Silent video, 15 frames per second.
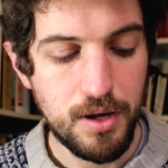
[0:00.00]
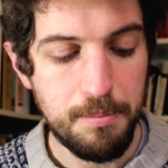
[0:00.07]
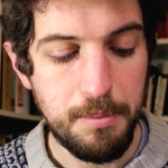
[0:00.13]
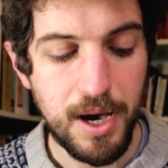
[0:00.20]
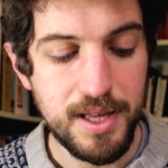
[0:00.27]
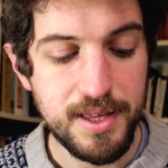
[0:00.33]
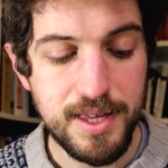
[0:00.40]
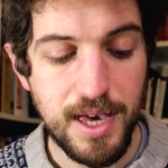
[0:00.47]

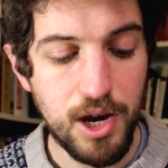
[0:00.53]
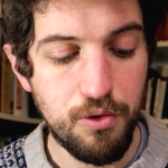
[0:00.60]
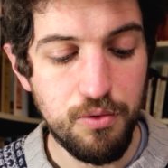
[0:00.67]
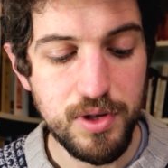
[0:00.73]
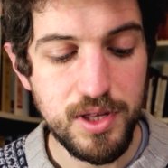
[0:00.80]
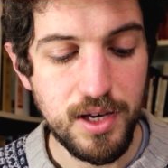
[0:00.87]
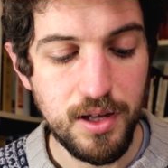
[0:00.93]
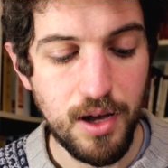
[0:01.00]
My
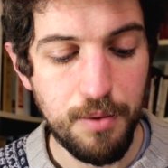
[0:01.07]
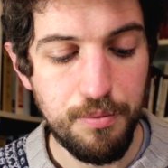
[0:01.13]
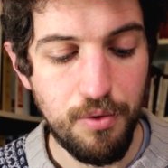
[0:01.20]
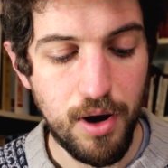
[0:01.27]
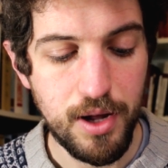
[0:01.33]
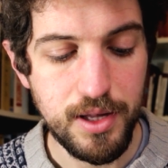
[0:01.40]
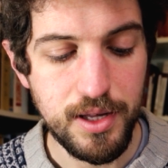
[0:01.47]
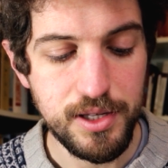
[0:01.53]
integrity and
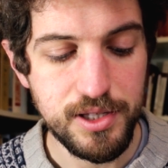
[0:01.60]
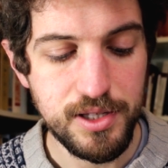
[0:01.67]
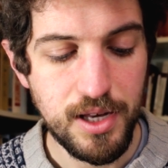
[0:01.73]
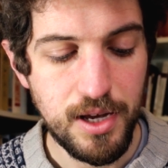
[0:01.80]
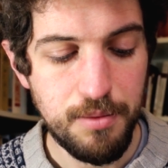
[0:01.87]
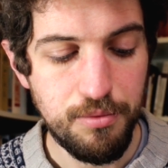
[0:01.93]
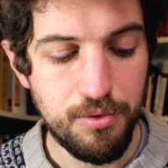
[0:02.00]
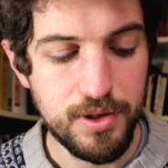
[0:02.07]
uprightness
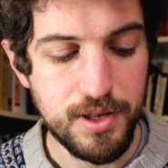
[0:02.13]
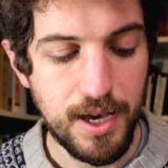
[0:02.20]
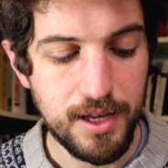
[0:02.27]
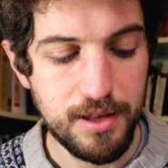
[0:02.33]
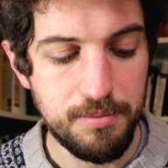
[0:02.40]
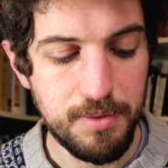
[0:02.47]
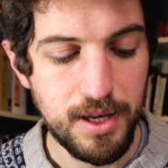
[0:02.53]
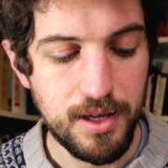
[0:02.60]

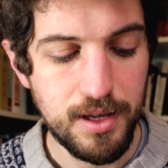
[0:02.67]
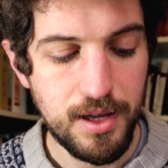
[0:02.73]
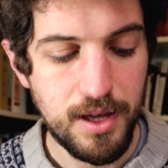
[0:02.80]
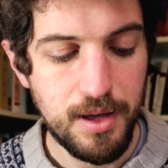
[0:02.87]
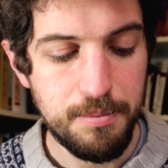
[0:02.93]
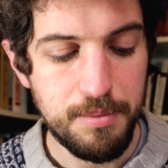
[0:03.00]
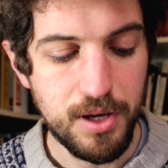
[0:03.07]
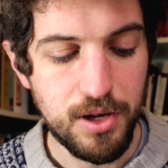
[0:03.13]
protect me,
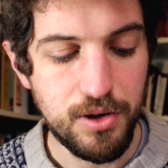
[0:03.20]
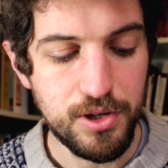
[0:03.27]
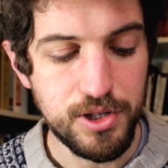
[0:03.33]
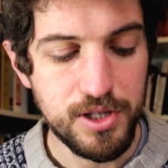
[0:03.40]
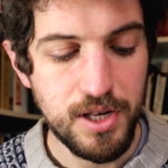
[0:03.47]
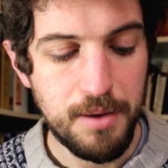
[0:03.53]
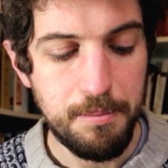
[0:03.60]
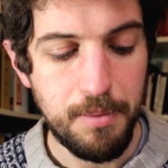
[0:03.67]

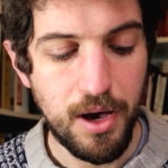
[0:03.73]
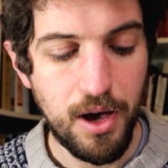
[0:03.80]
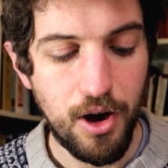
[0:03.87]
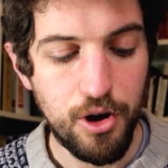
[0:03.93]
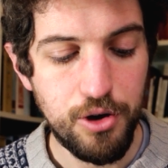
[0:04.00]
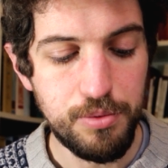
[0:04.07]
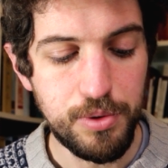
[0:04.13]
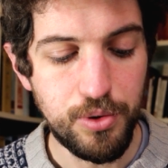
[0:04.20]
because my
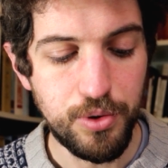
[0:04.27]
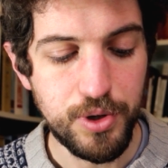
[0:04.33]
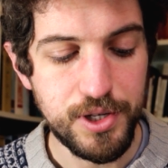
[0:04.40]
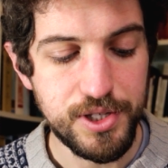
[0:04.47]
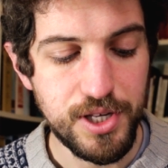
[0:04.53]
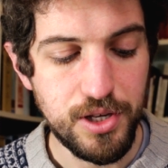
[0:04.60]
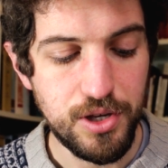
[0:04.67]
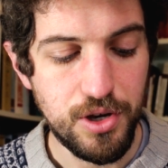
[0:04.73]
hope, Lord,
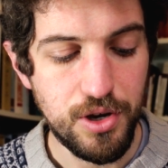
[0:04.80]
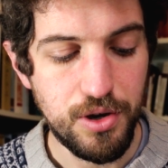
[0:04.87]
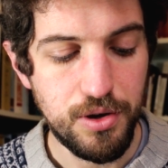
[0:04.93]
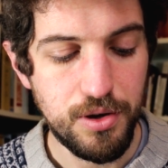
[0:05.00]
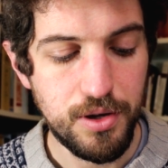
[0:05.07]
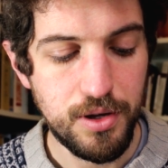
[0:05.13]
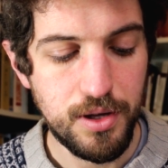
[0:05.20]
is in you.